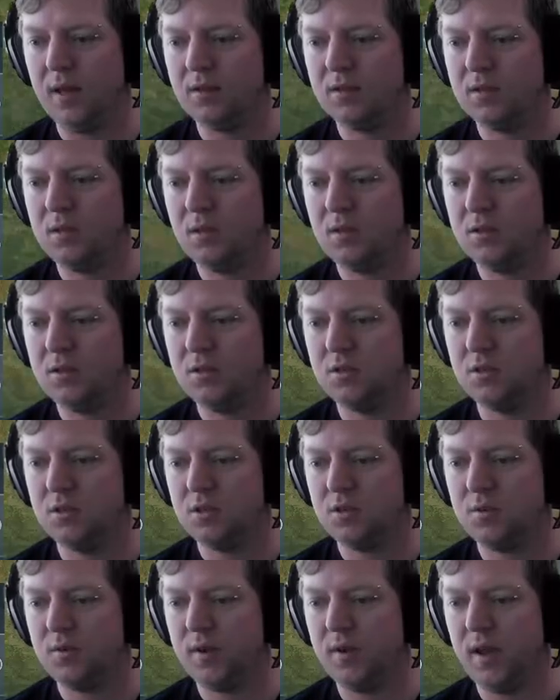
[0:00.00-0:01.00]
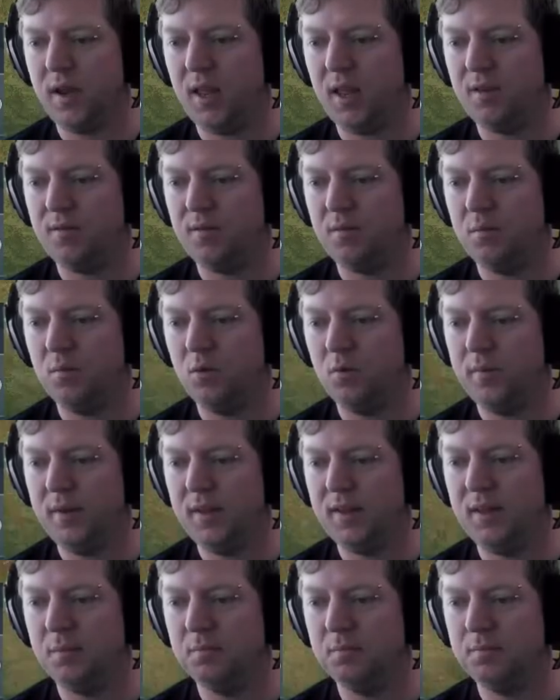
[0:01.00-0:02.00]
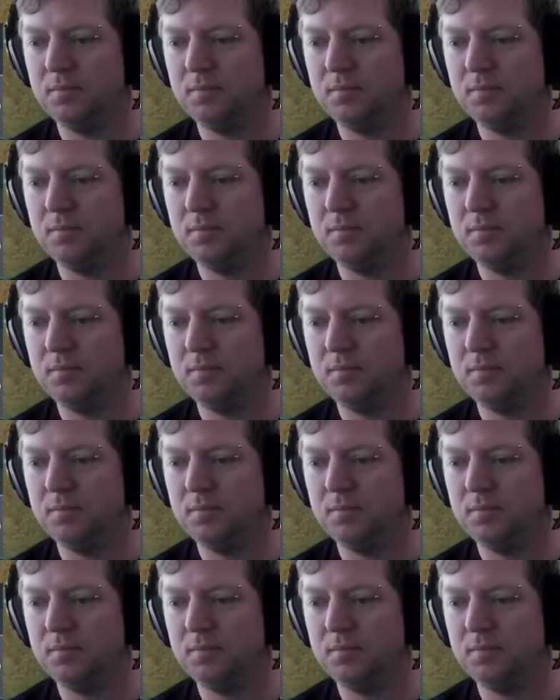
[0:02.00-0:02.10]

see, this is just creating even more bedlam.